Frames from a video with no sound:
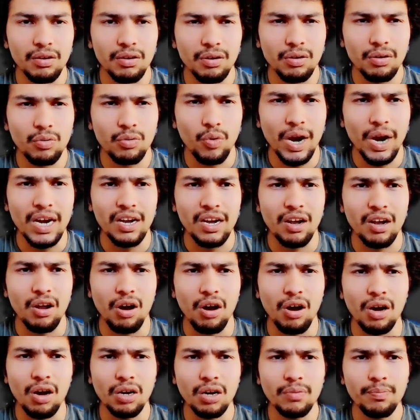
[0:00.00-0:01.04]
quite
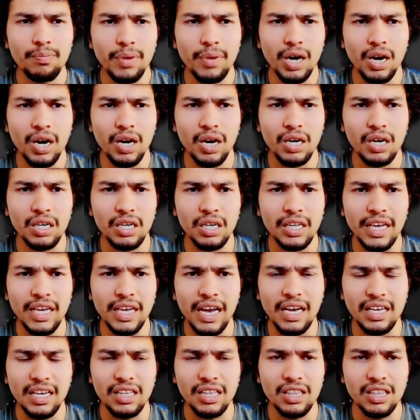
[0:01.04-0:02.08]
long, but yeah,
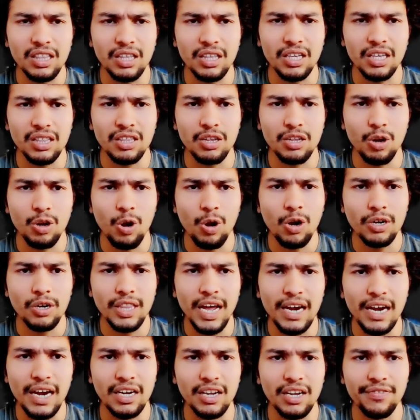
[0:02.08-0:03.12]
it's not
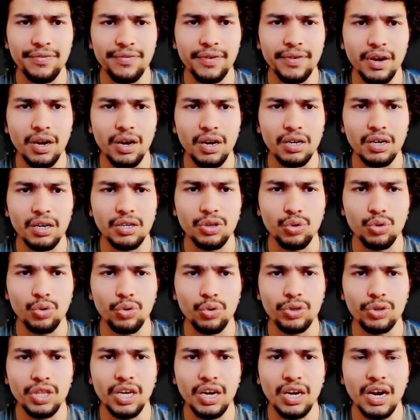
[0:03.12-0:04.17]
that difficult.
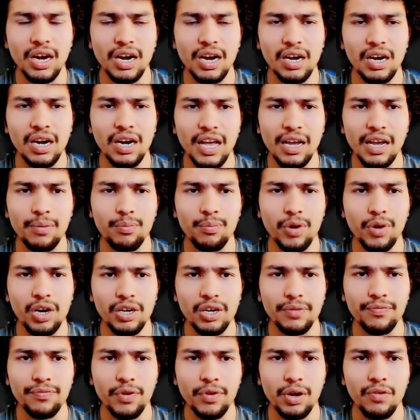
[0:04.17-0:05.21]
So there are like
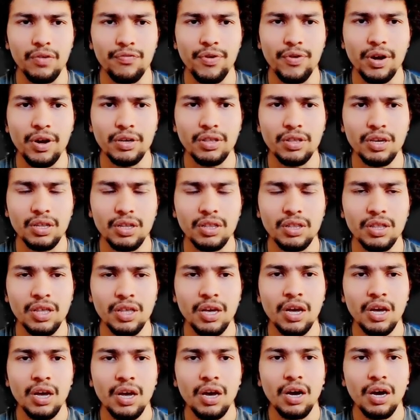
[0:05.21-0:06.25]
multiple functions,
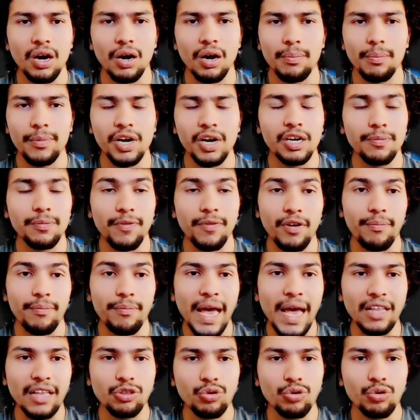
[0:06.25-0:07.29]
multiple
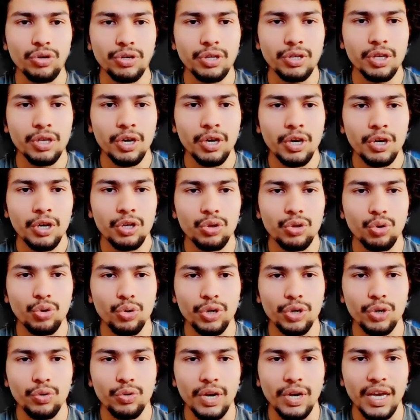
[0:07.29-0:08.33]
methods, so
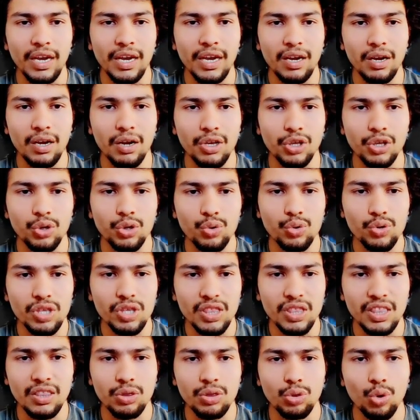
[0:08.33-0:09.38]
you can use
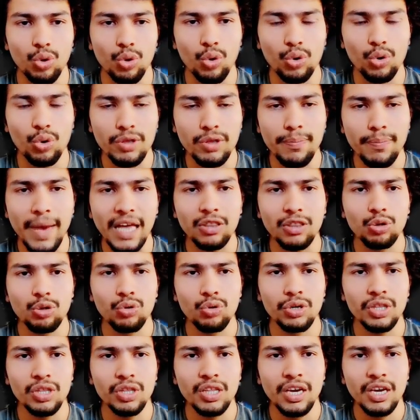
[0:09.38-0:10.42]
those
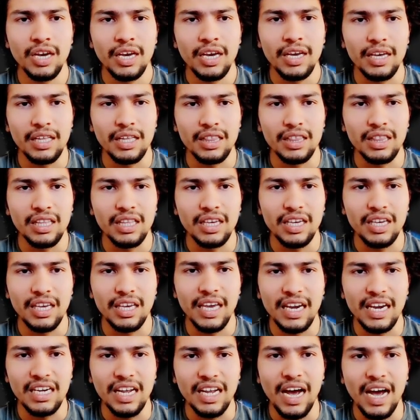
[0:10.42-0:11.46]
methods in the
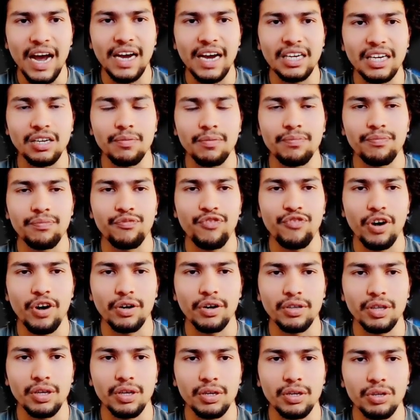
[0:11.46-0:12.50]
get item
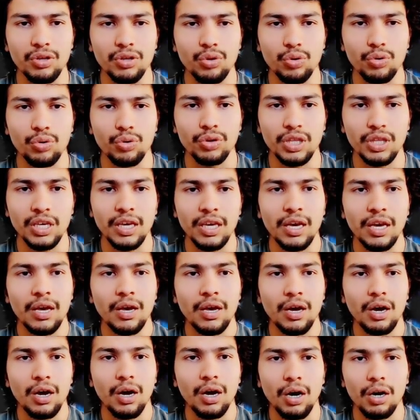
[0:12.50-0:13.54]
function. So the
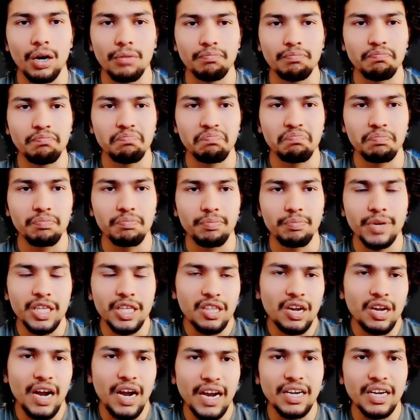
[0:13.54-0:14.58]
uh,
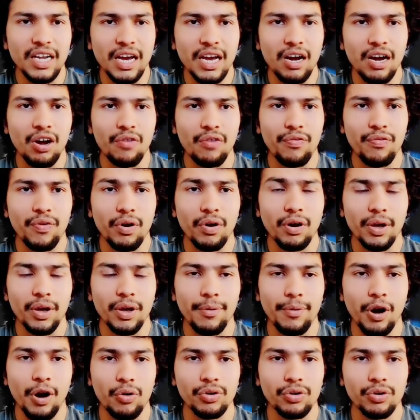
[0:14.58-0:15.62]
major idea of
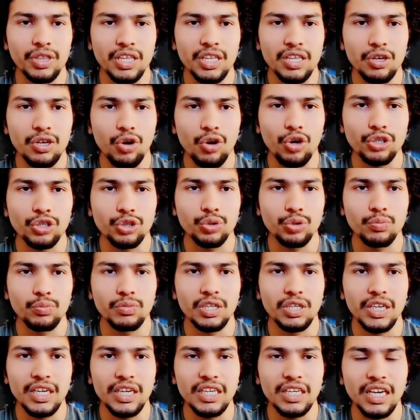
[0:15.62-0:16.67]
about this
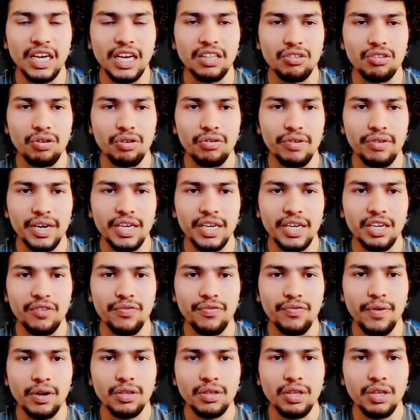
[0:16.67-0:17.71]
custom data generator
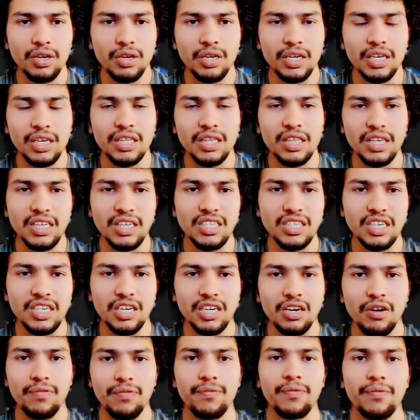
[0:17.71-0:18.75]
function is,
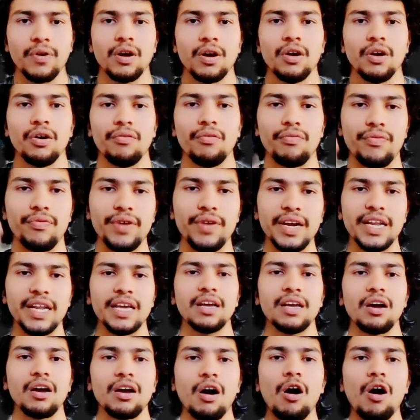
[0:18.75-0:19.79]
instead of
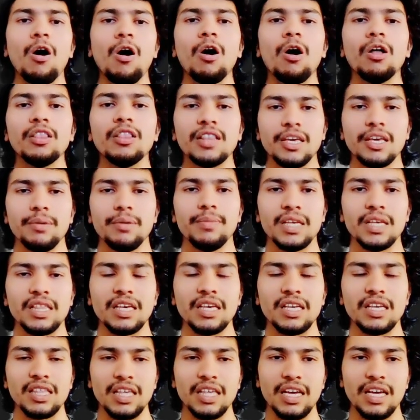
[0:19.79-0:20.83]
reading all the
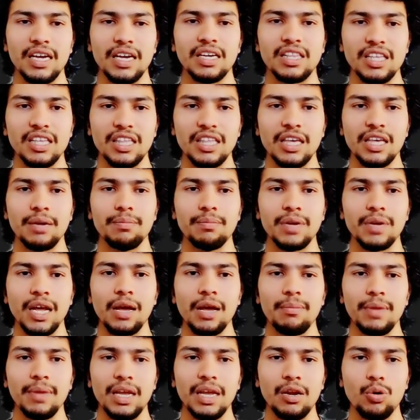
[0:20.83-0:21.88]
images at the same
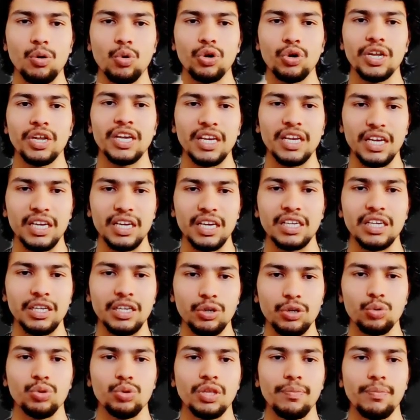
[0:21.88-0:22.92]
time and loading it
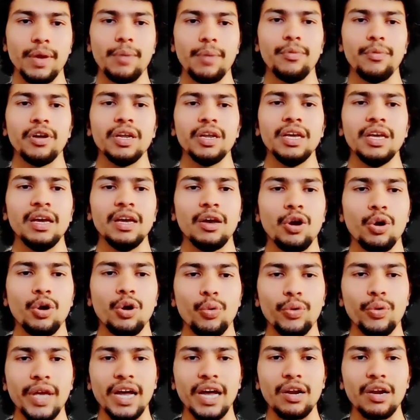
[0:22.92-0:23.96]
into the memory,
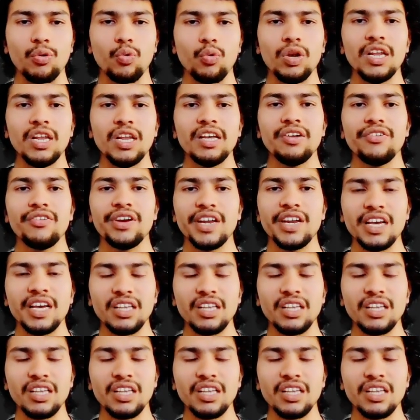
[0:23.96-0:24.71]
we are only reading